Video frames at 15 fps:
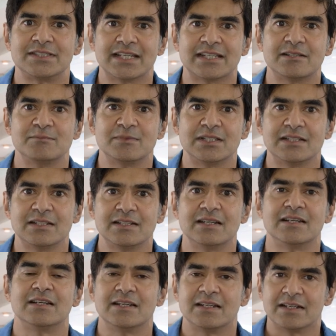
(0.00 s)
gentleman,
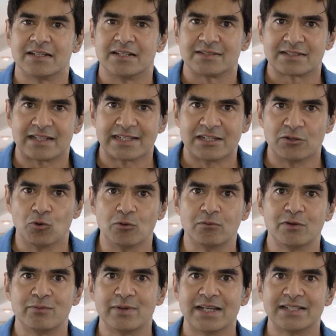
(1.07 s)
slightly
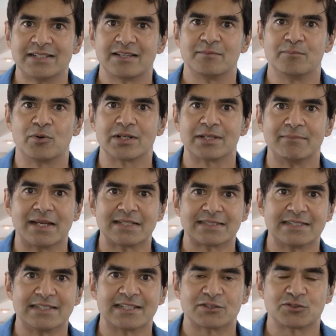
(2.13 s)
overweight, body mass
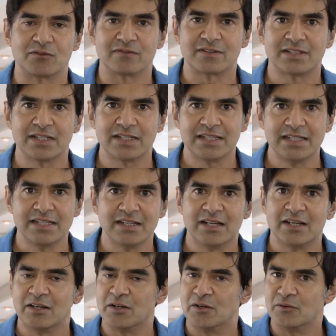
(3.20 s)
index of 30,
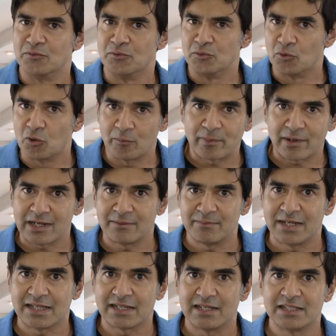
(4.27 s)
no prior
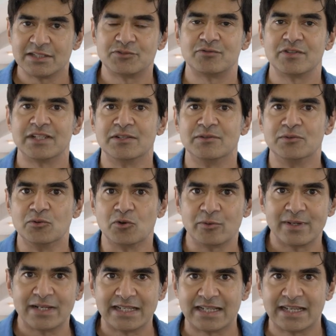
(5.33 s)
medical history, no
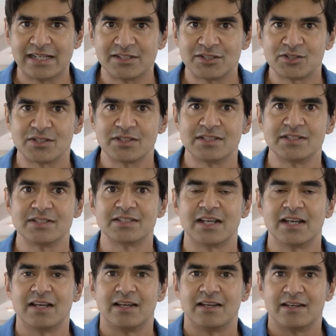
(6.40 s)
medications,
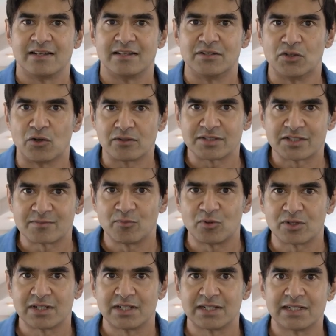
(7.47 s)

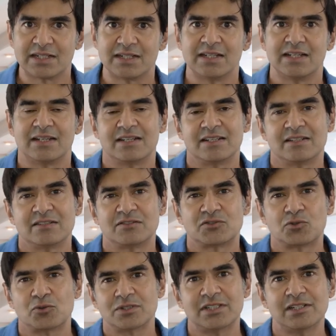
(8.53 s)
non-smoker,
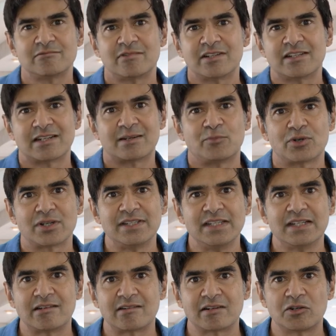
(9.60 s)
social drinker about a
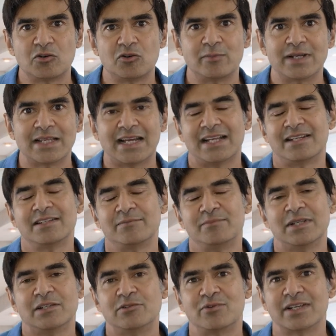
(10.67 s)
year ago, but he hadn't
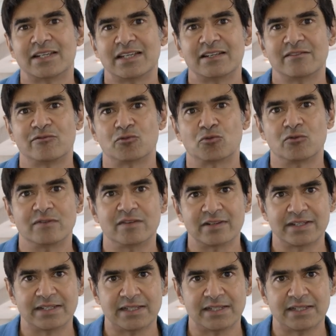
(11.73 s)
been drinking for over a